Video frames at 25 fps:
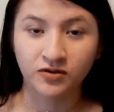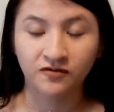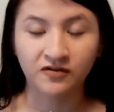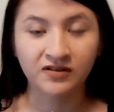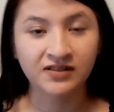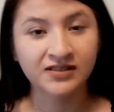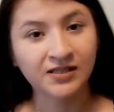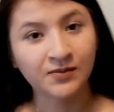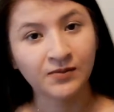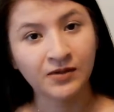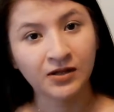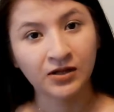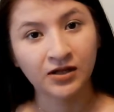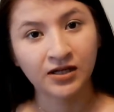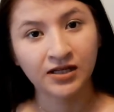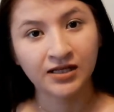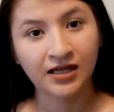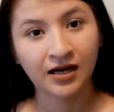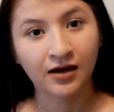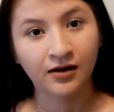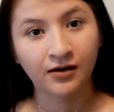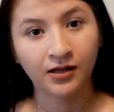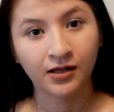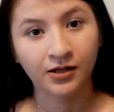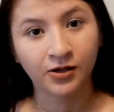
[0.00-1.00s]
So if you see me looking
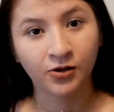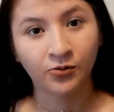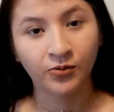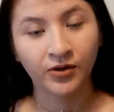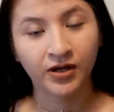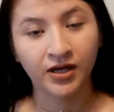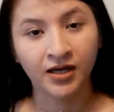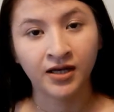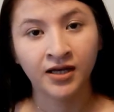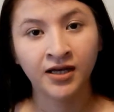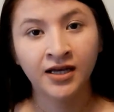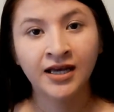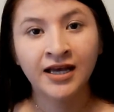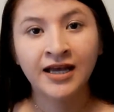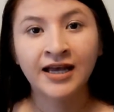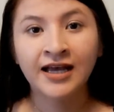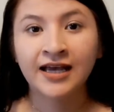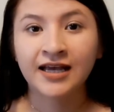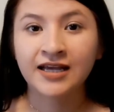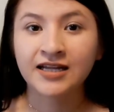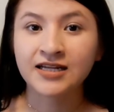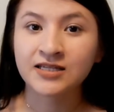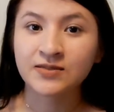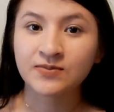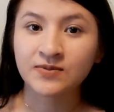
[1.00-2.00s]
down a little bit,
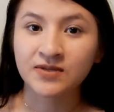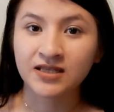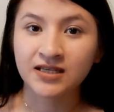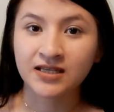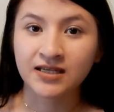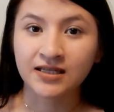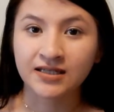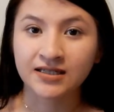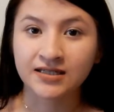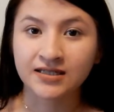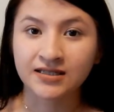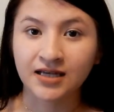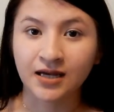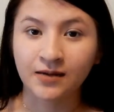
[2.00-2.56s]
it is because